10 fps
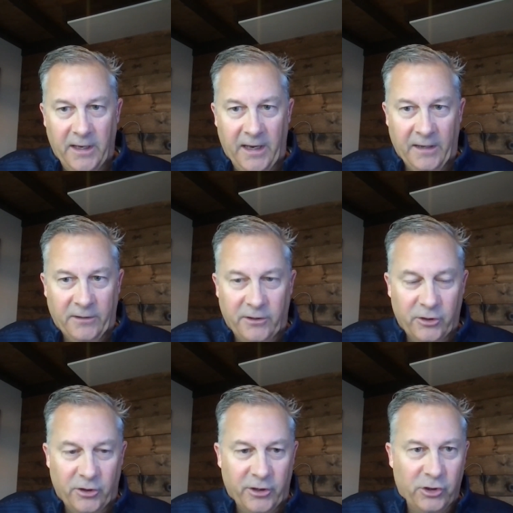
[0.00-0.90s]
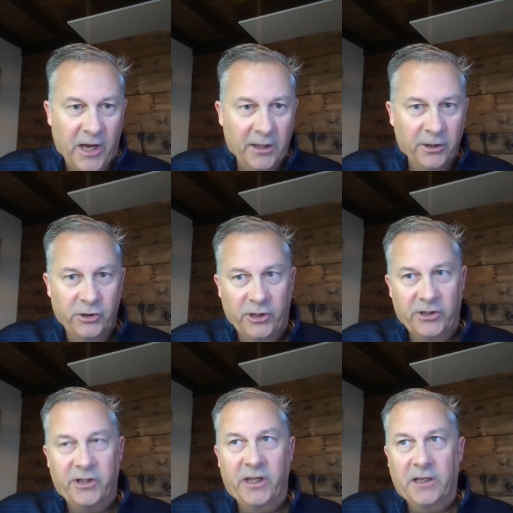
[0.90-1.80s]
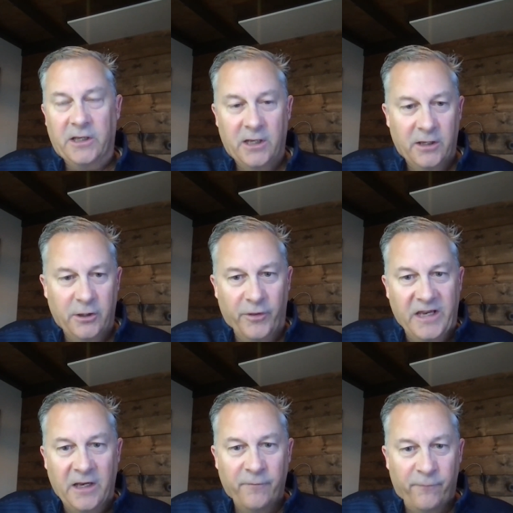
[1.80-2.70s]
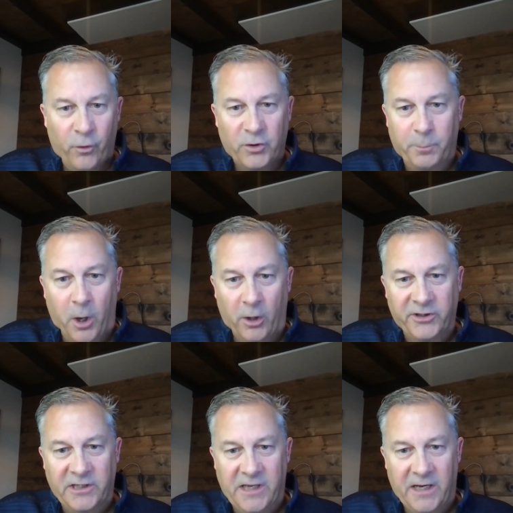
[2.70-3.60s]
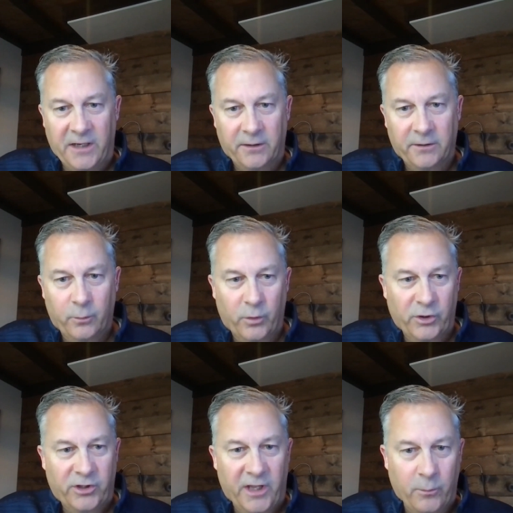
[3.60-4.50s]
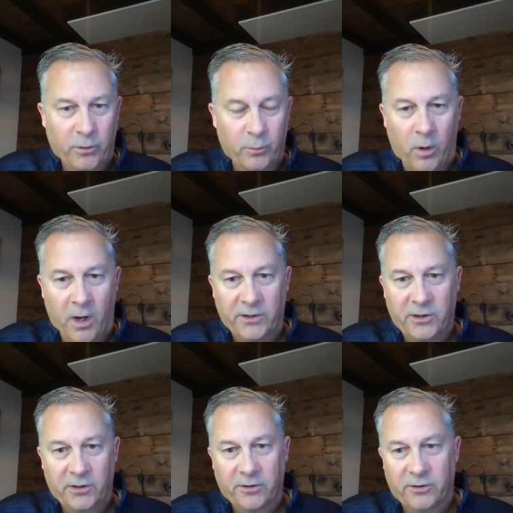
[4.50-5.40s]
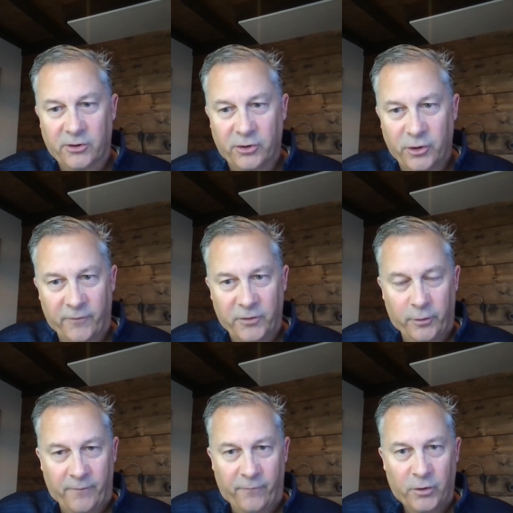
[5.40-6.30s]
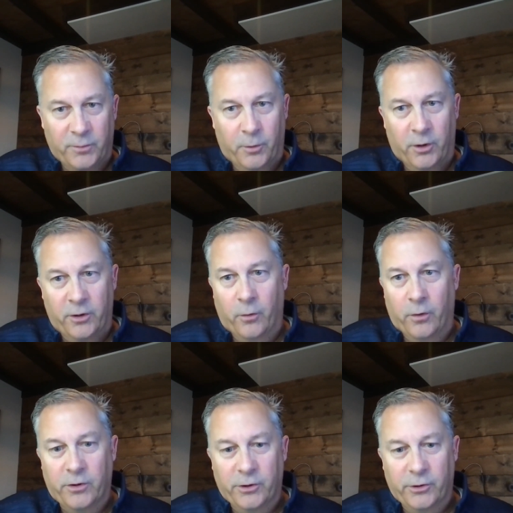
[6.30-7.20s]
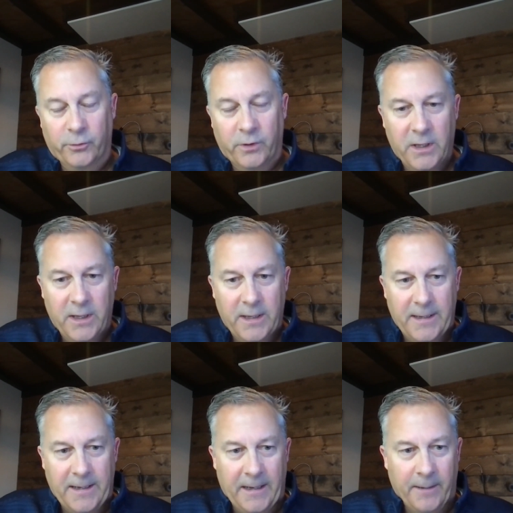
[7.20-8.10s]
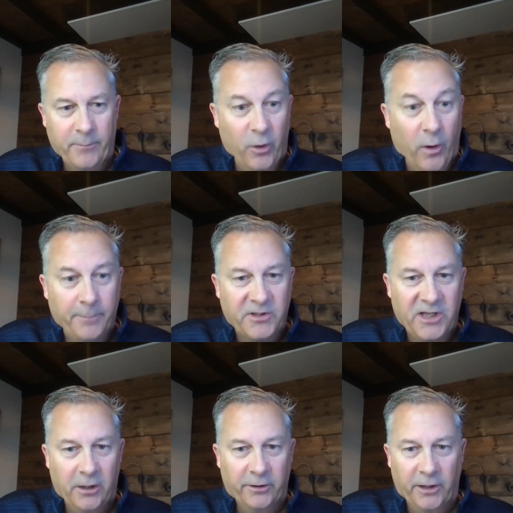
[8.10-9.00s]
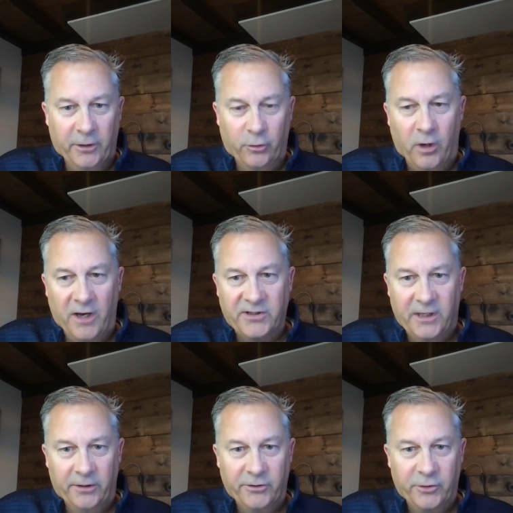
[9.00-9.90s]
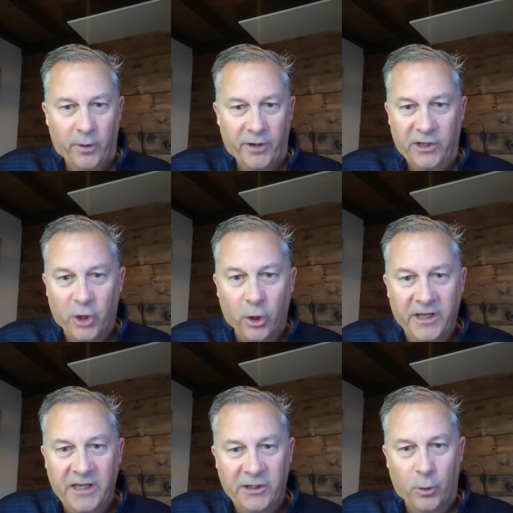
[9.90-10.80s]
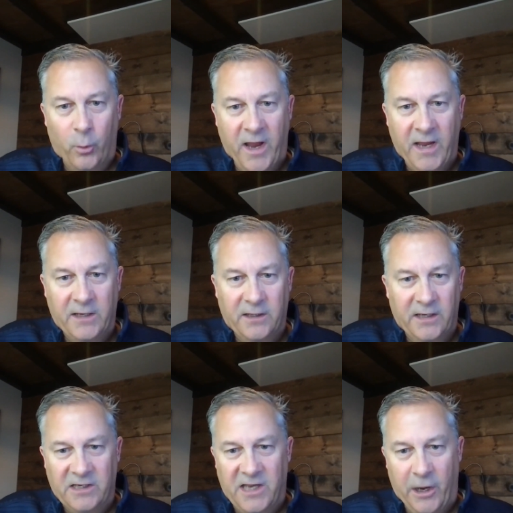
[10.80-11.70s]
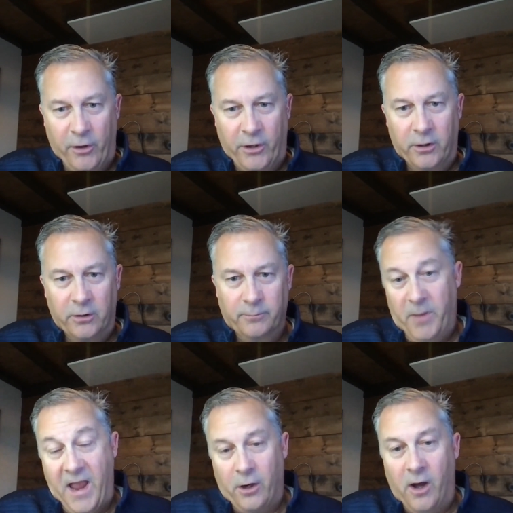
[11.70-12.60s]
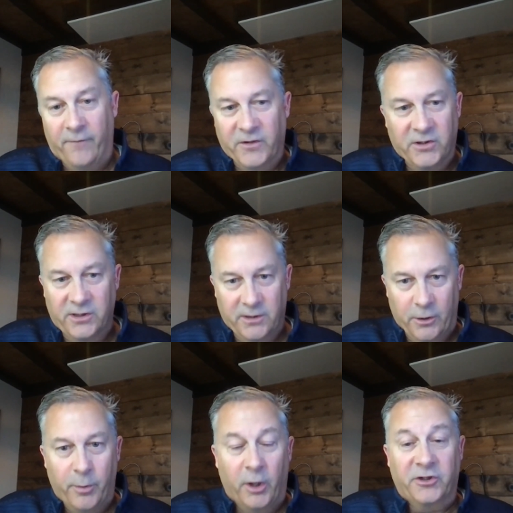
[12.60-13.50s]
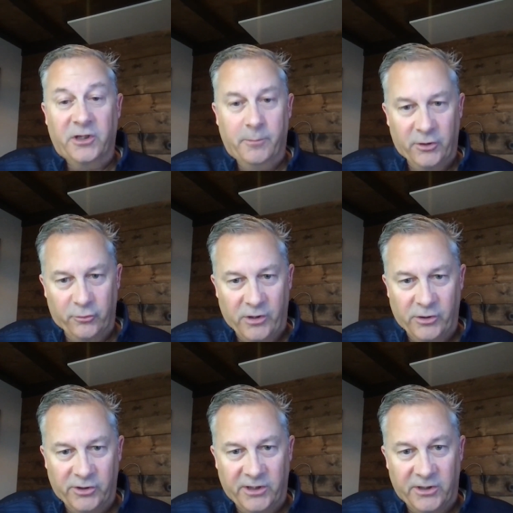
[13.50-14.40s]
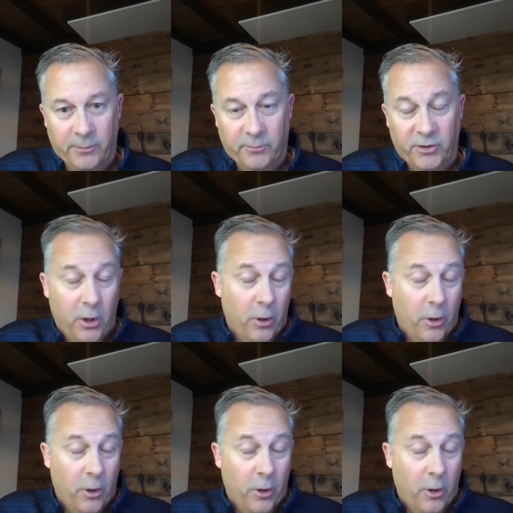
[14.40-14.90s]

And the challenge is that, the in-force policy data, which they would want to service their in-force book or to, upsell and cross-sell and so on, it's all hidden away in carrier back office, policy administration systems,